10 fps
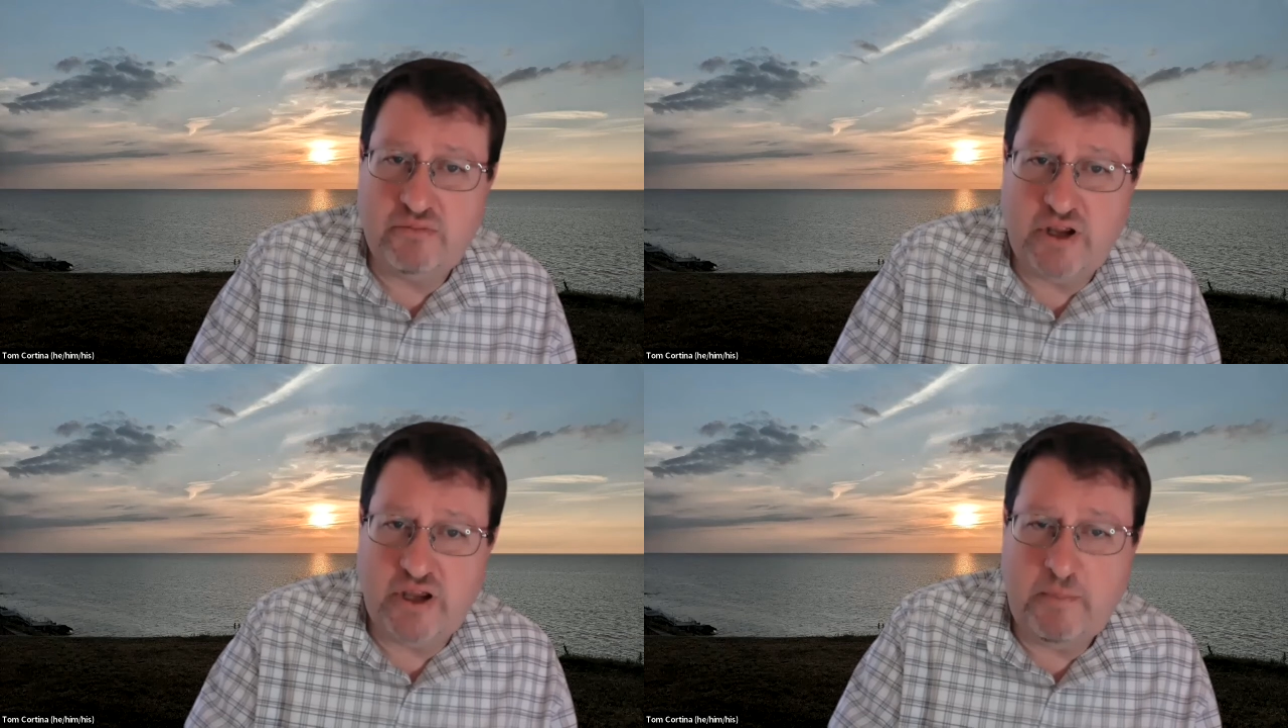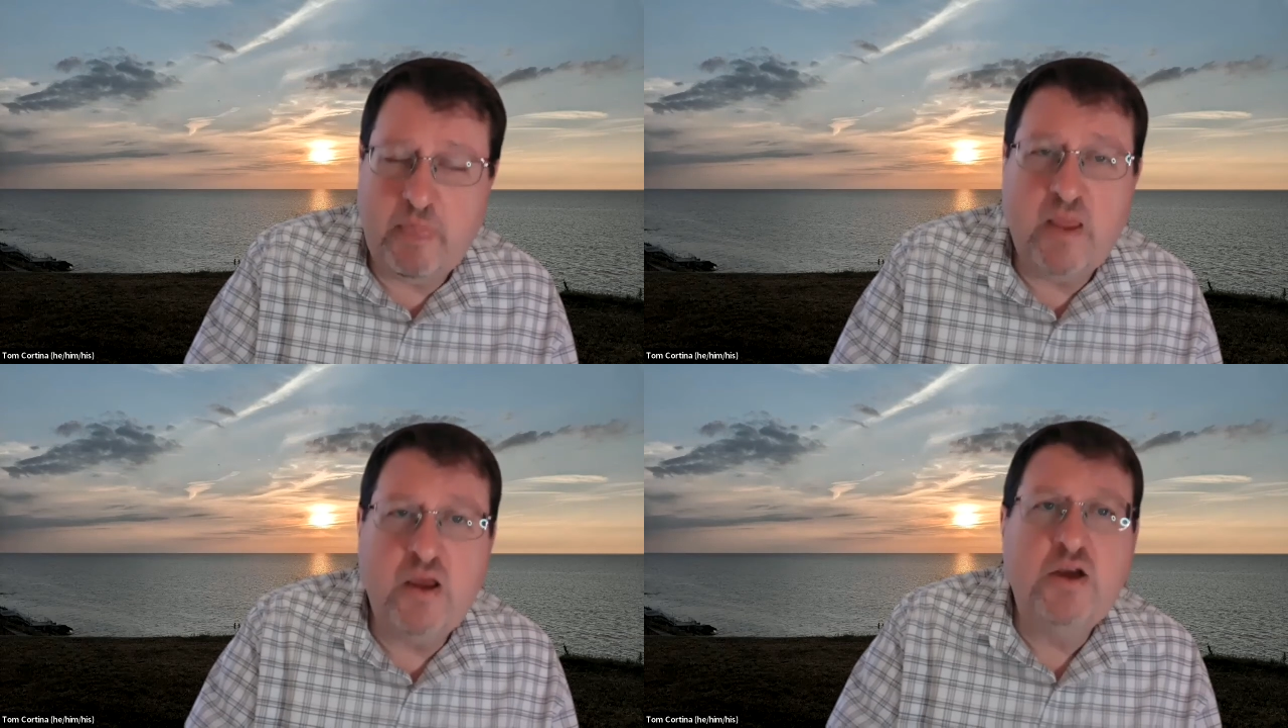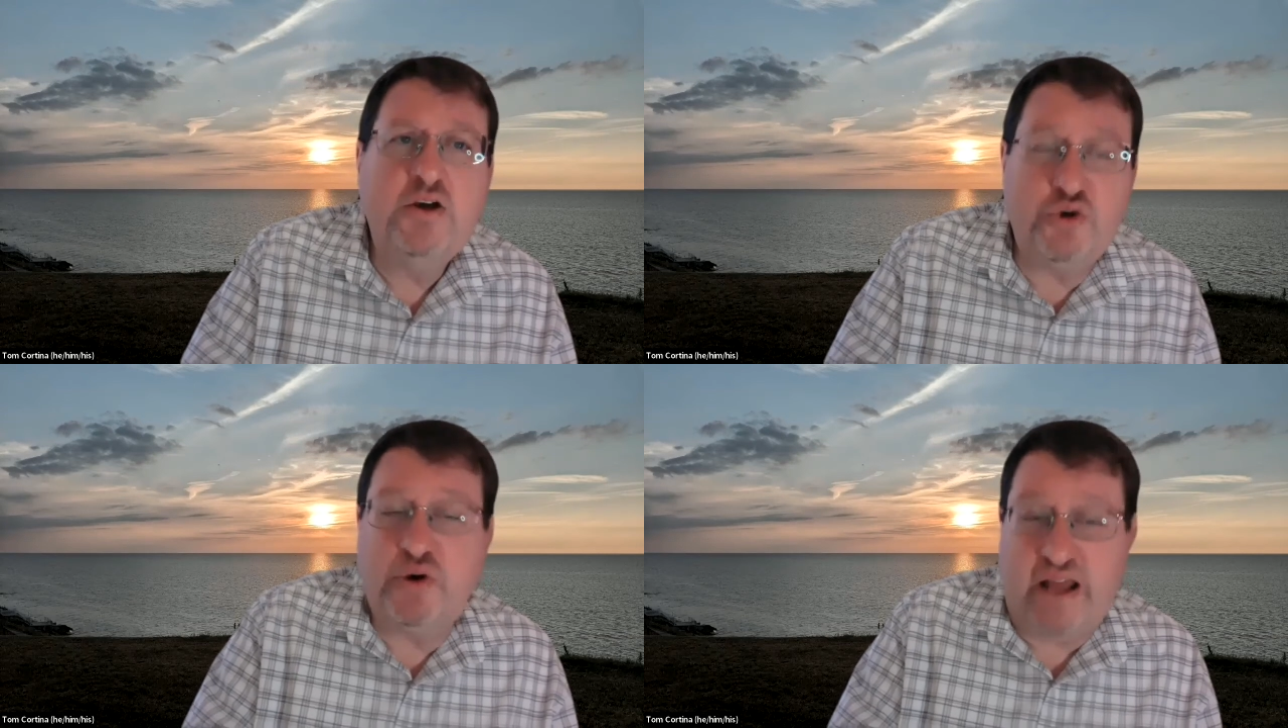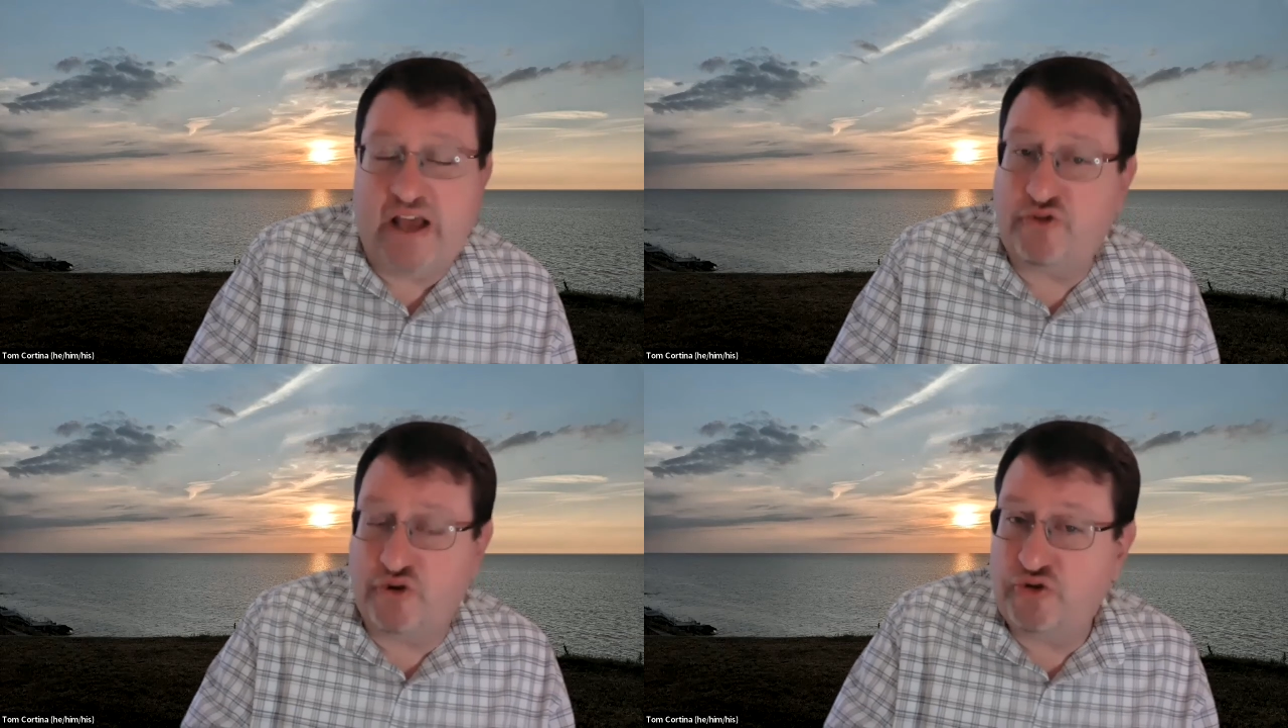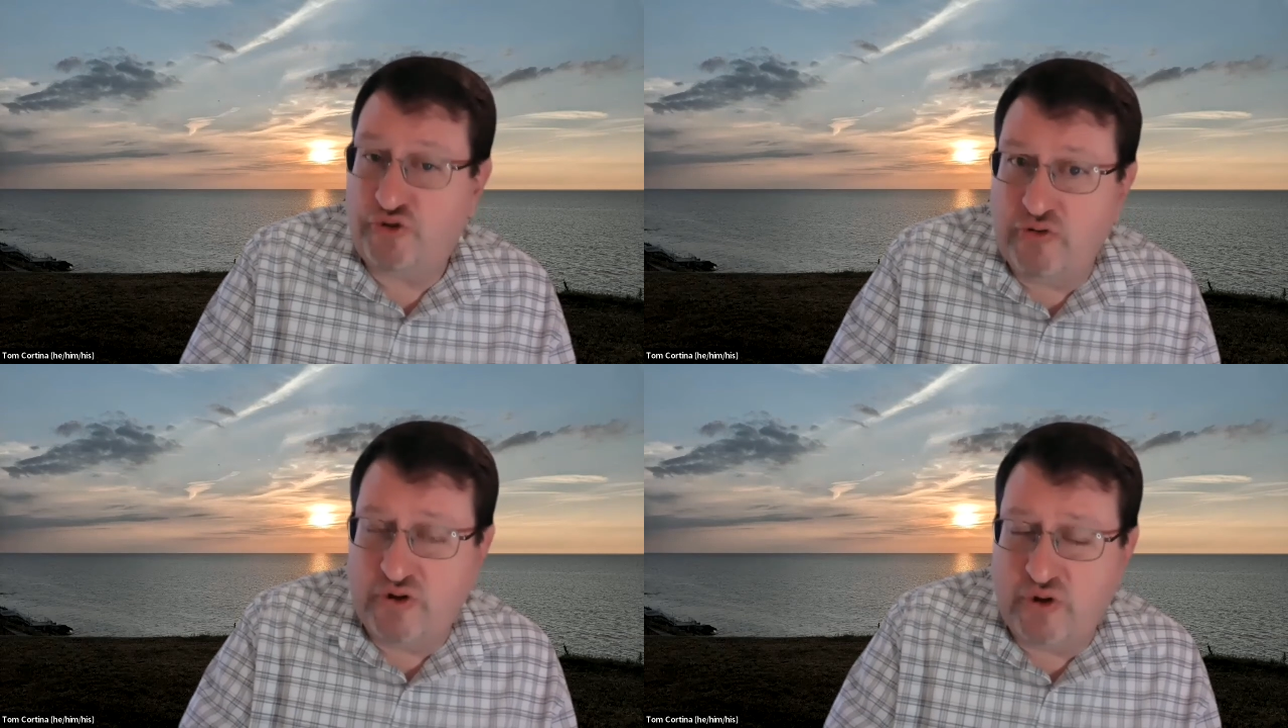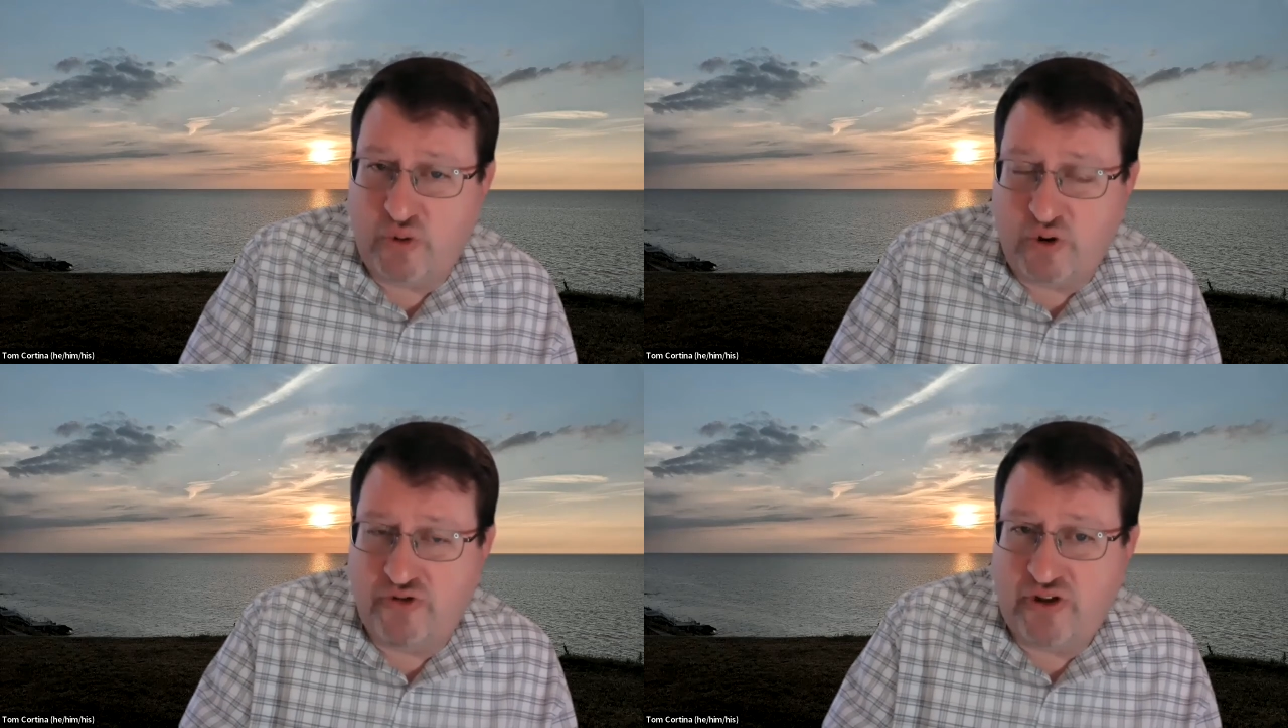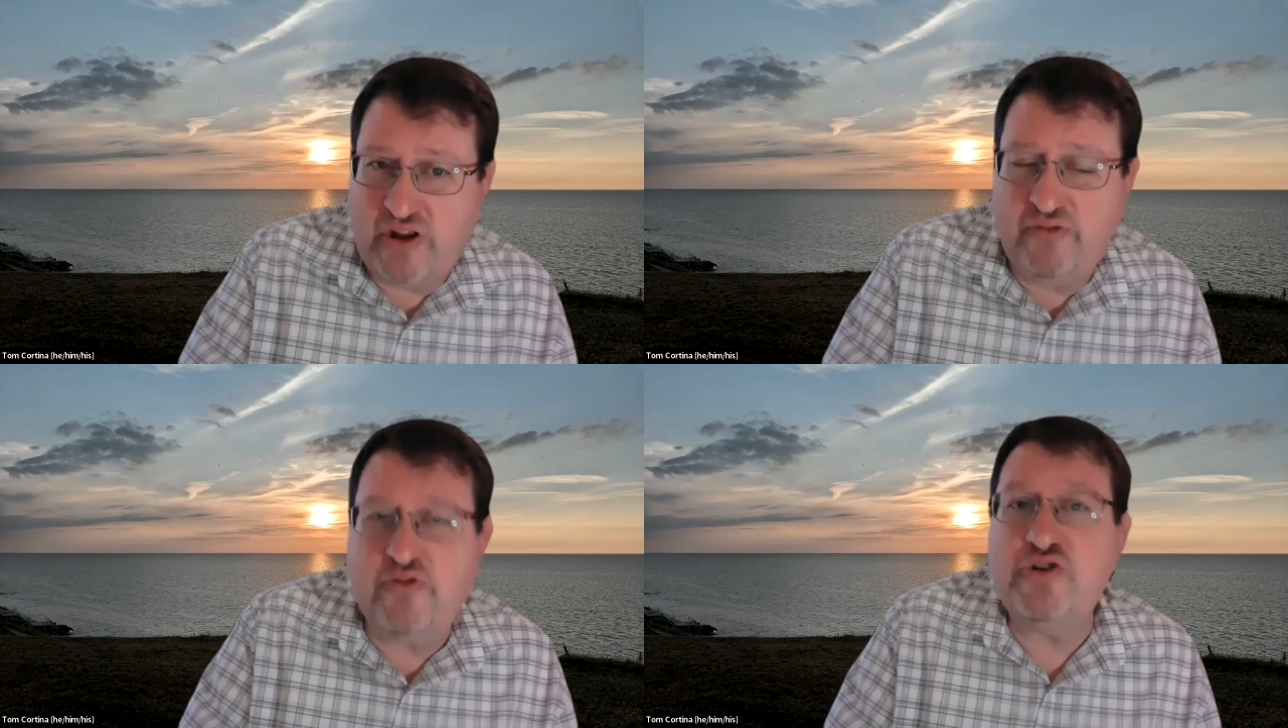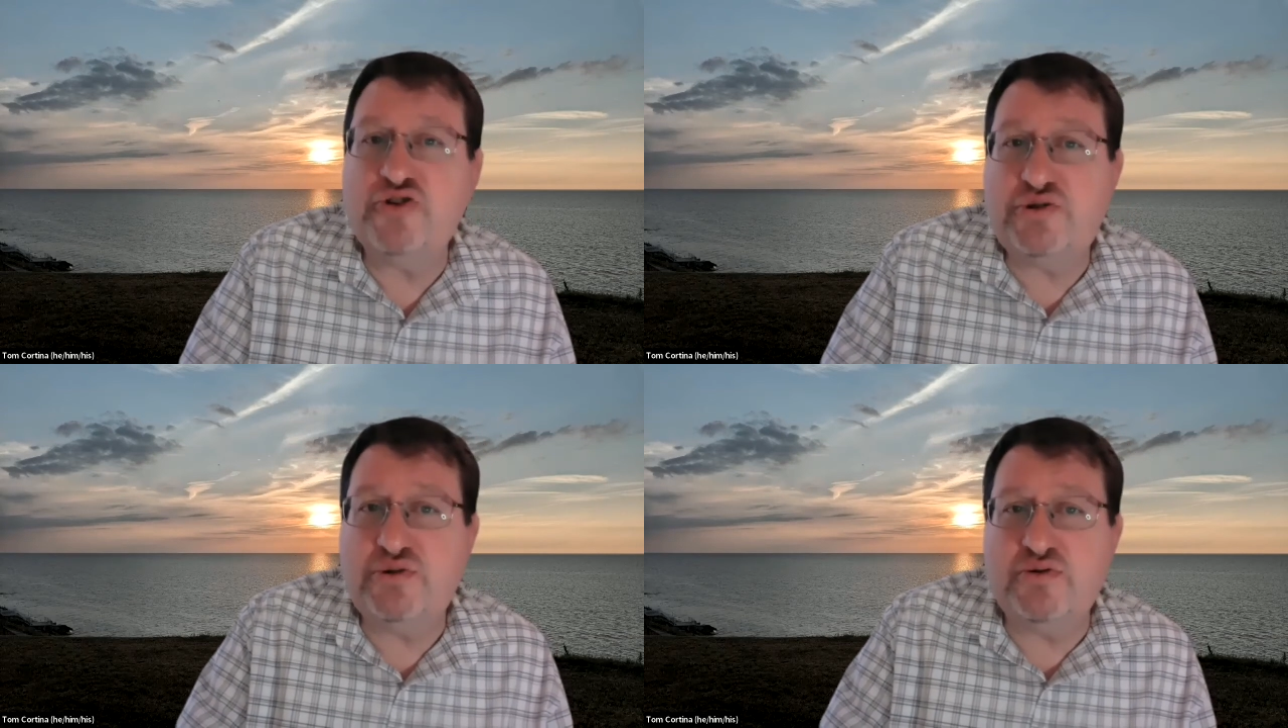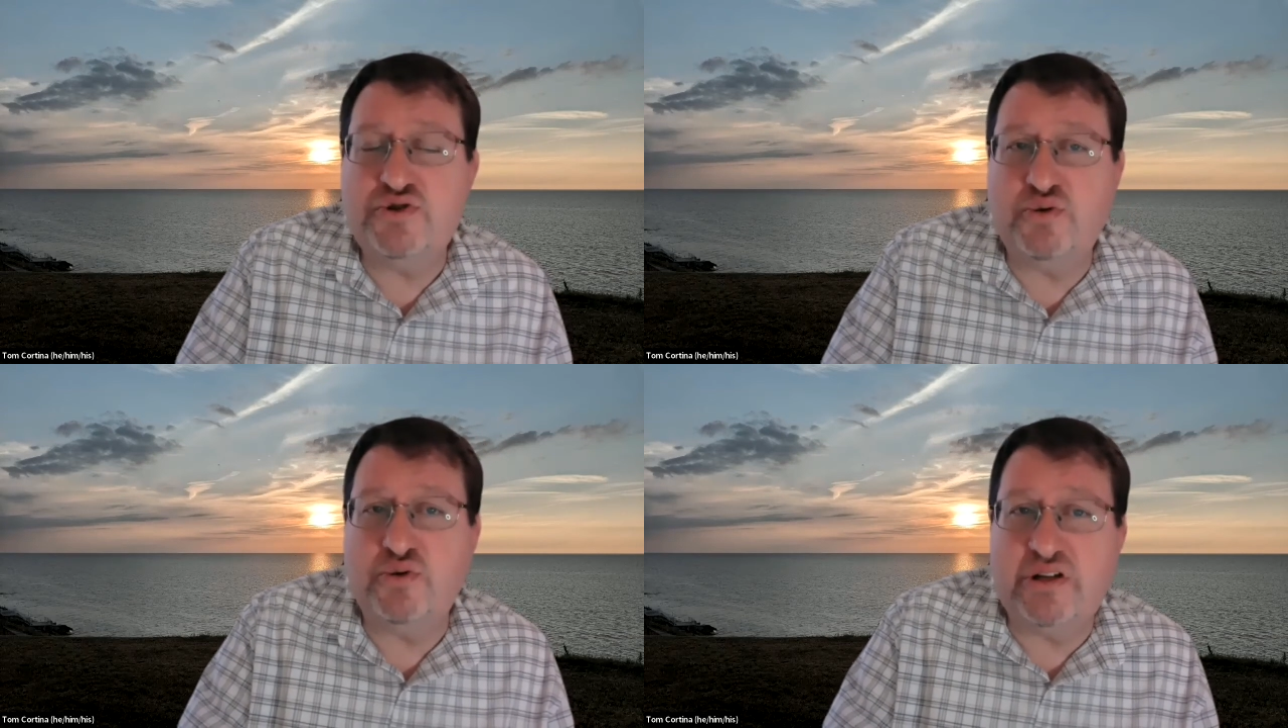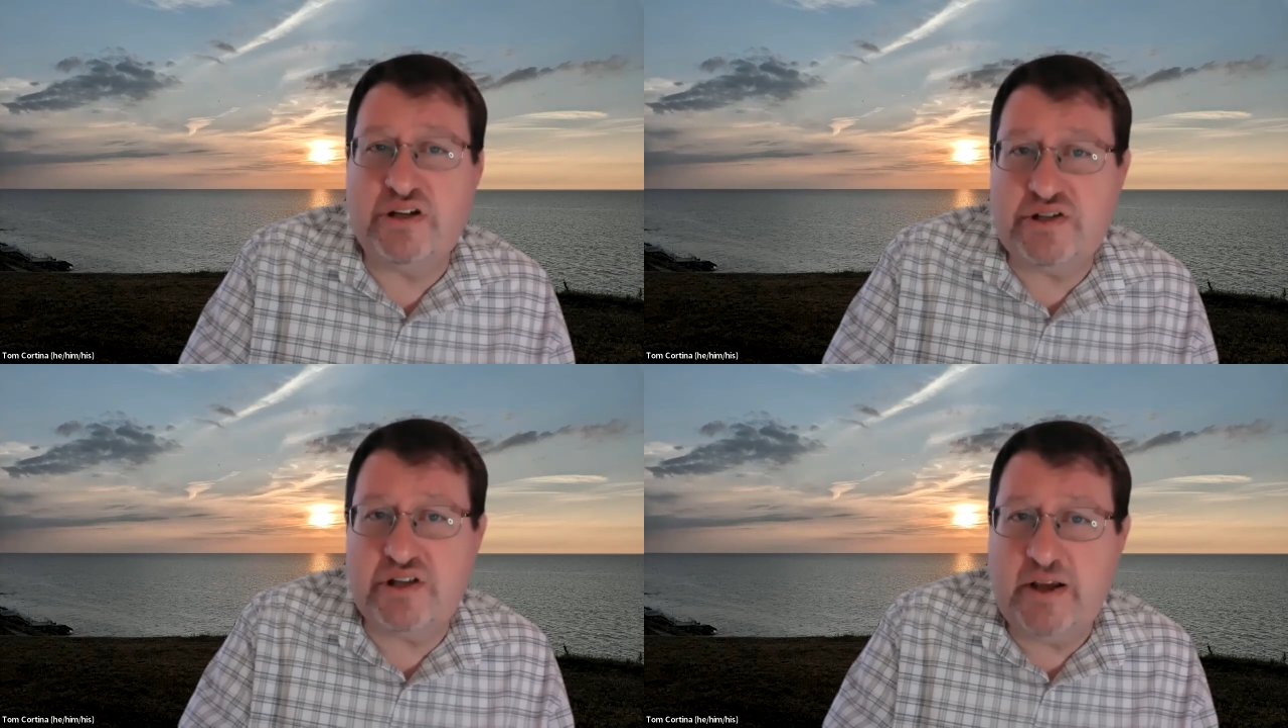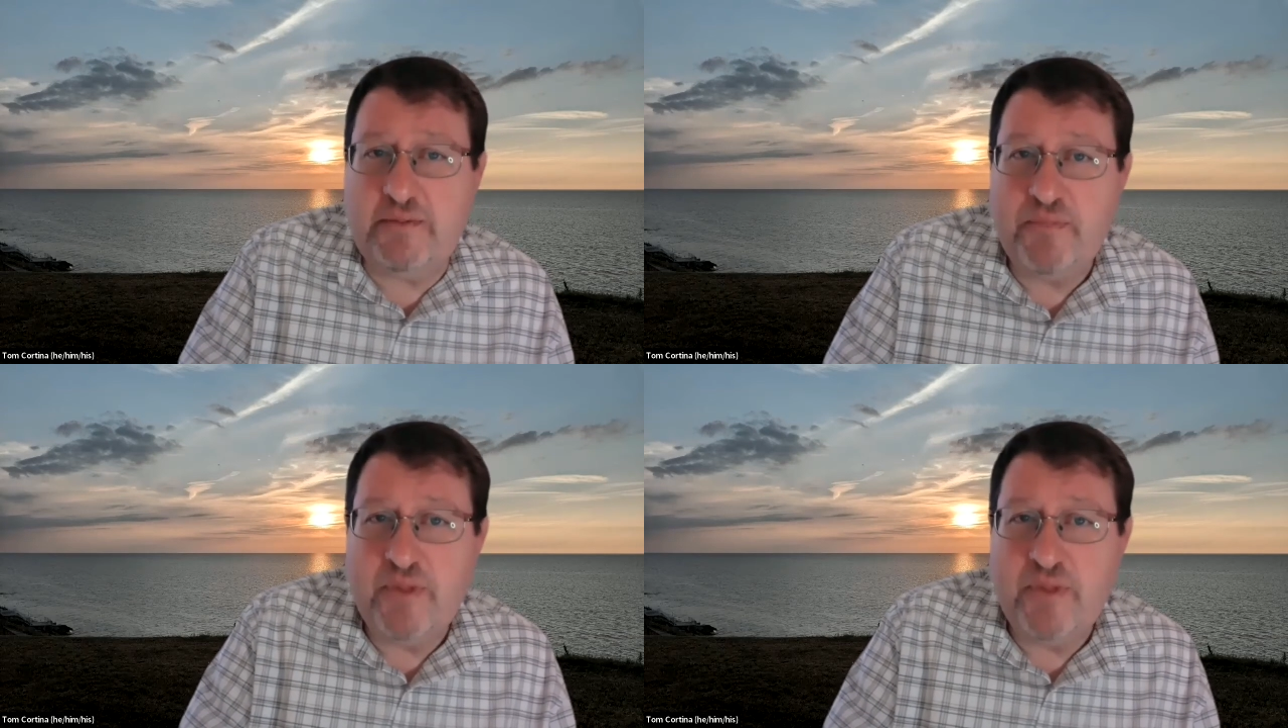okay? You can ask your student, of course, and for the students who are listening,